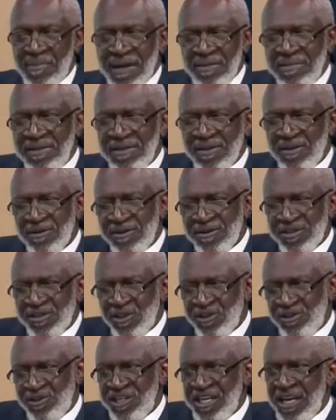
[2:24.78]
Maybe don't
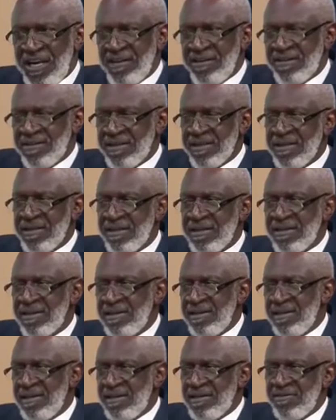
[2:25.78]
associate
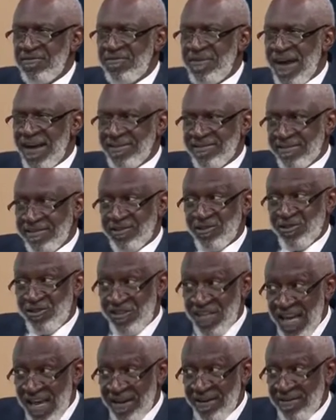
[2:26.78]
the fact
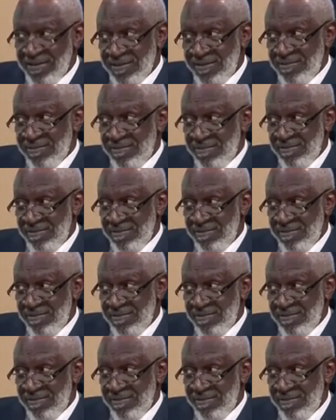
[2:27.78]
there's debt